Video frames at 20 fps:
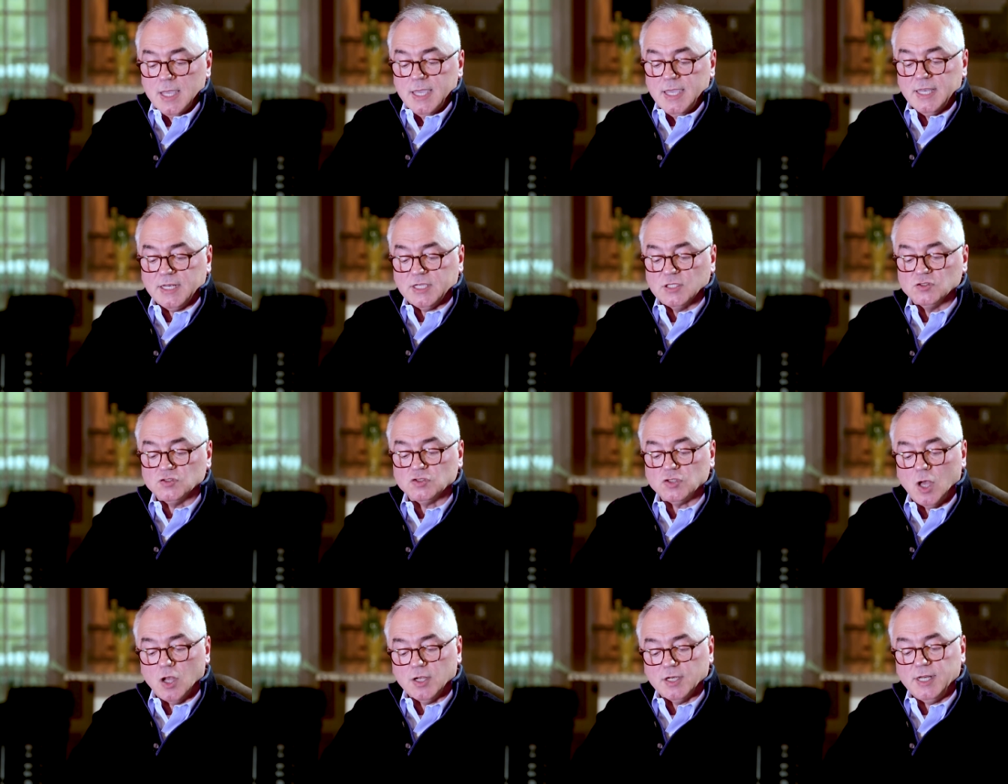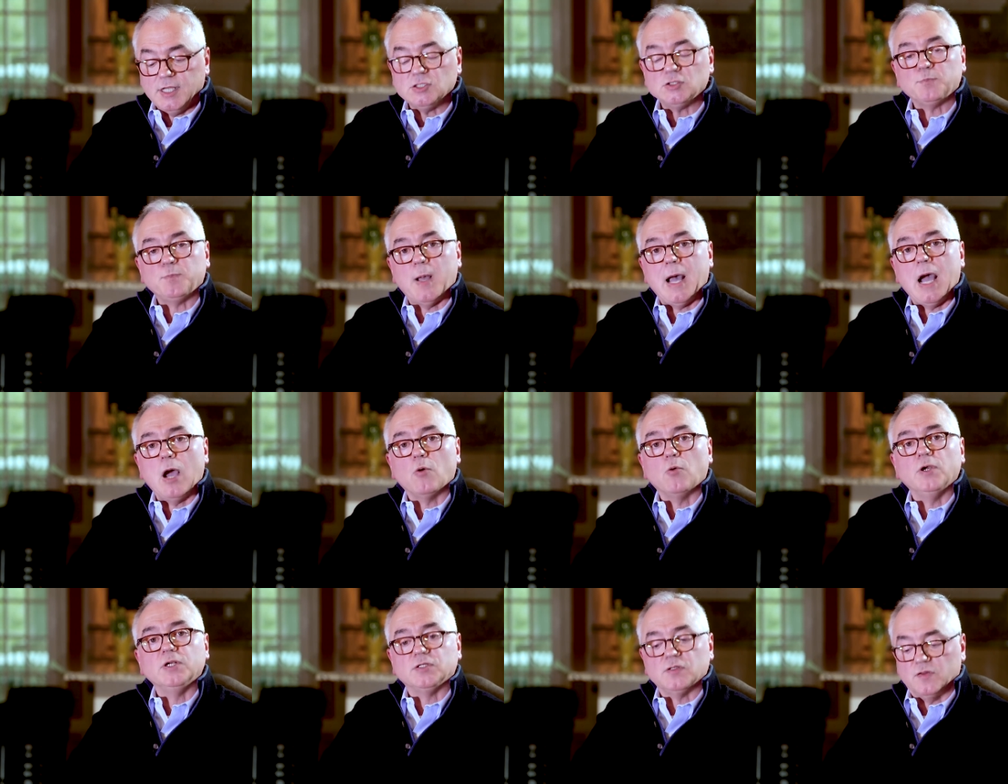It consolidates
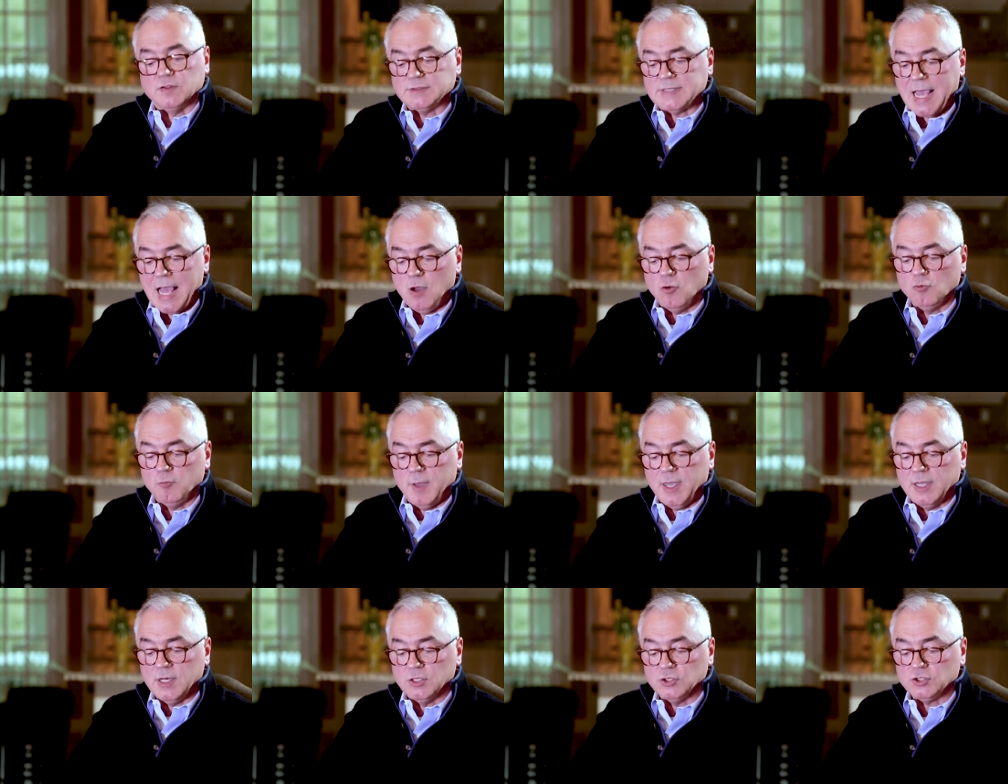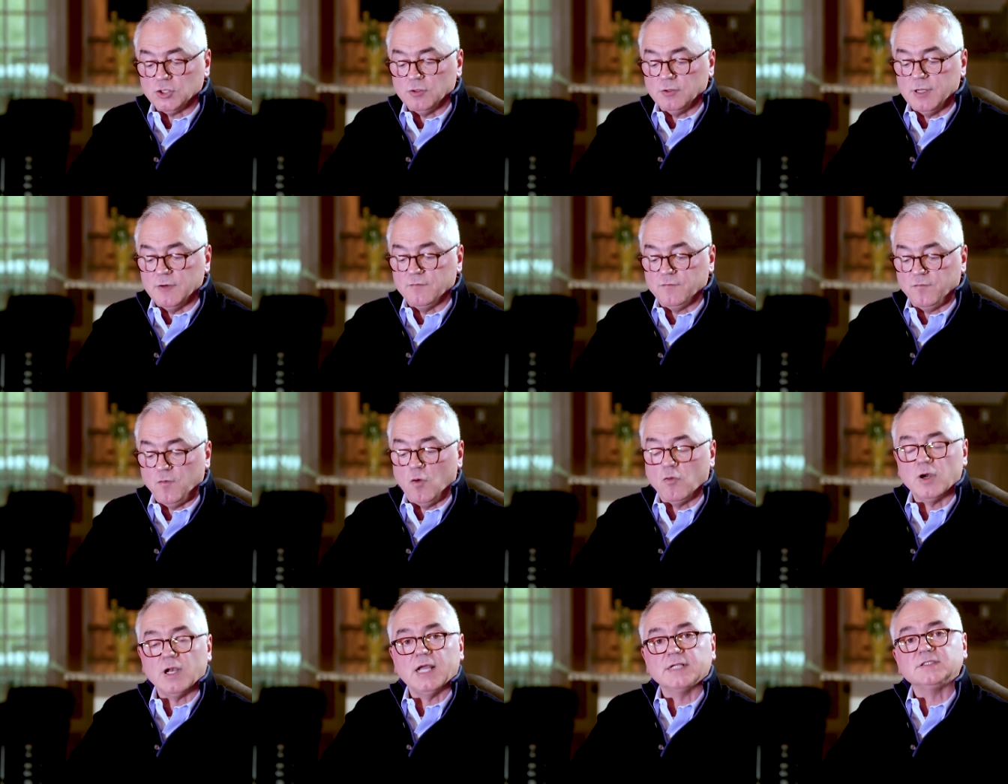power into the town manager and
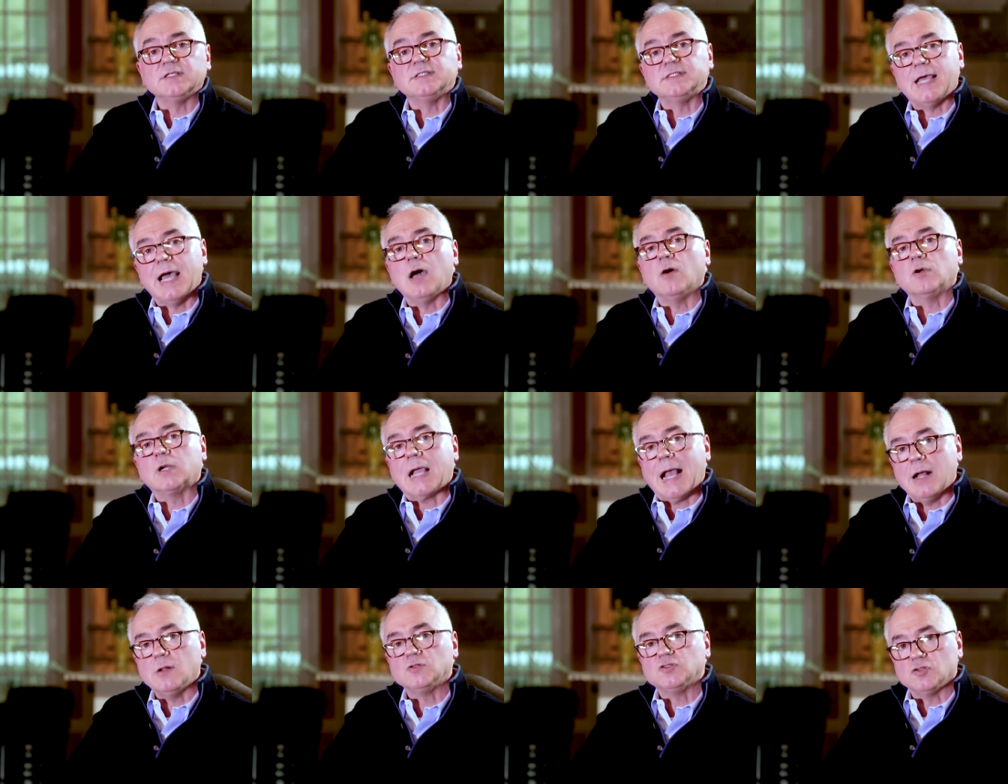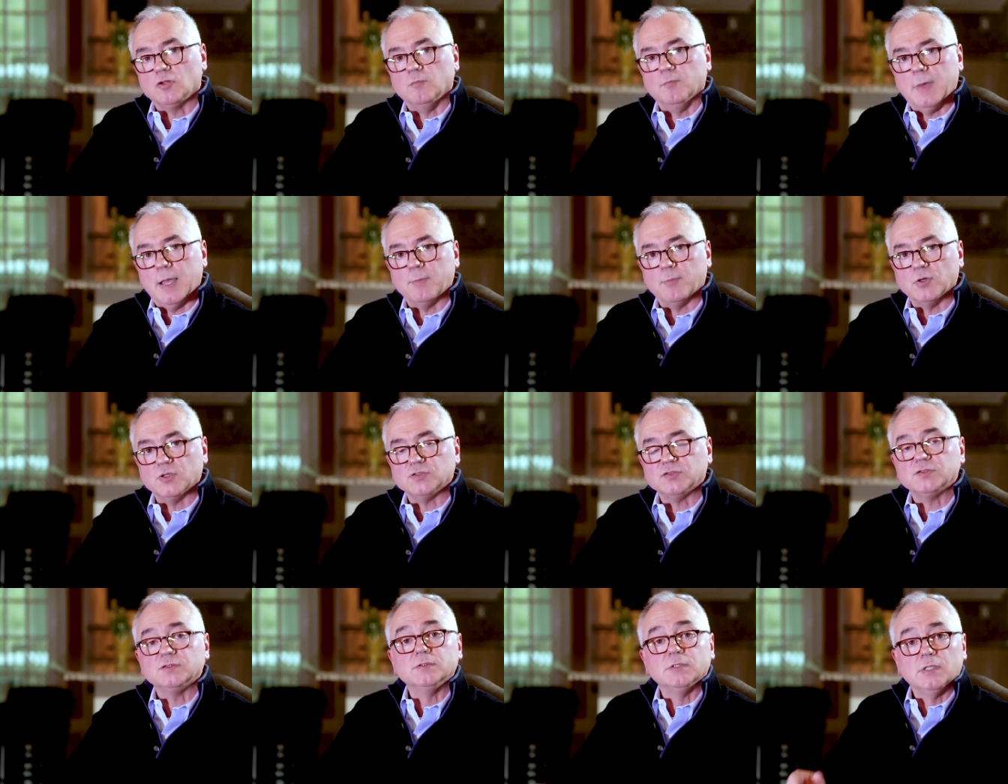four elected town council
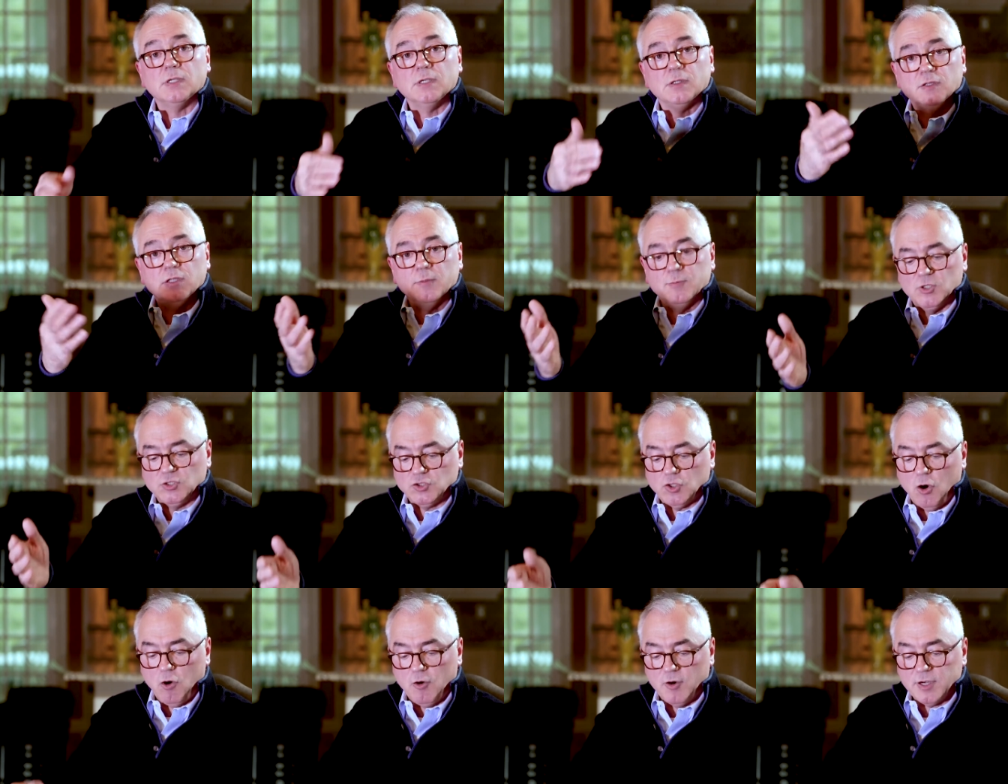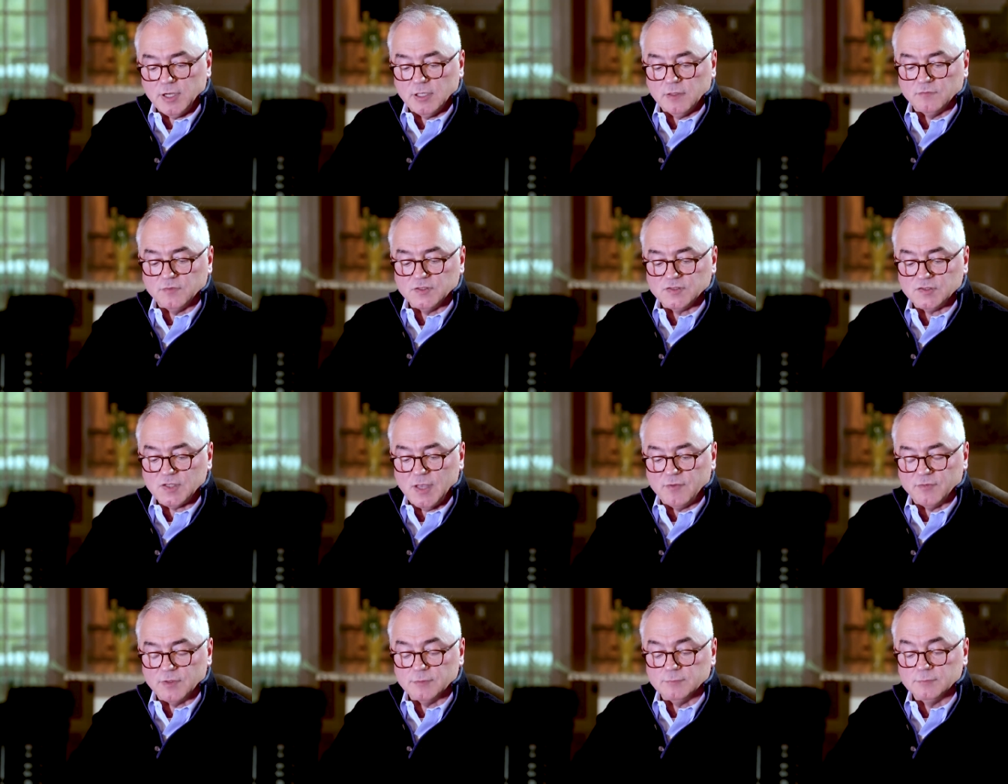members, the majority of the
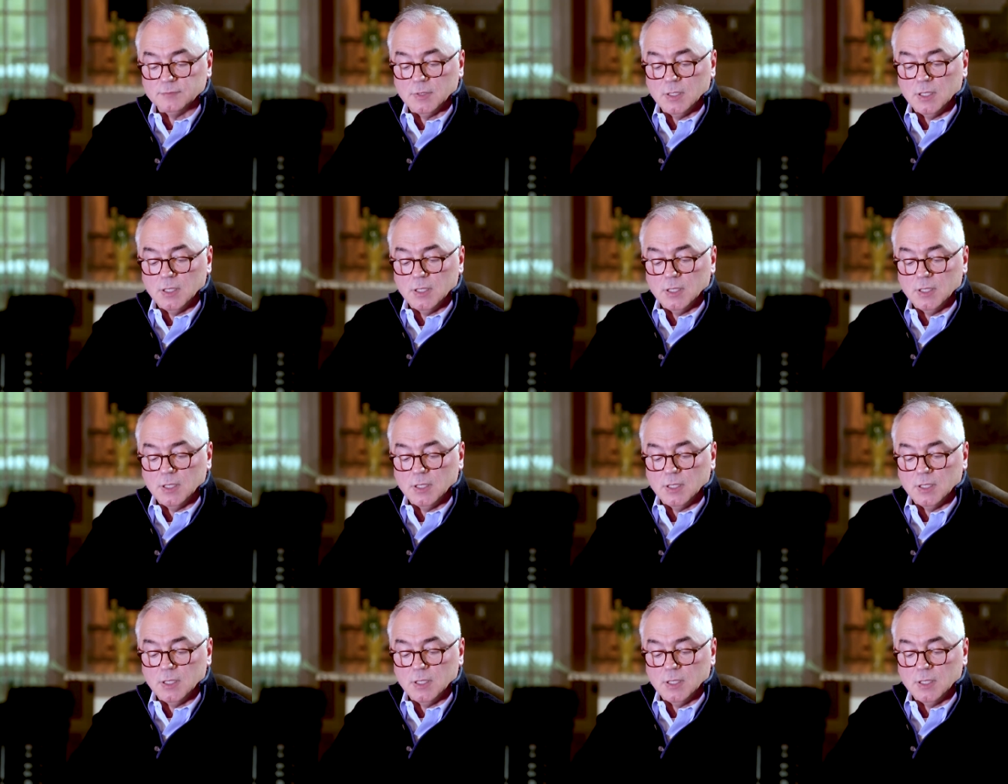seven,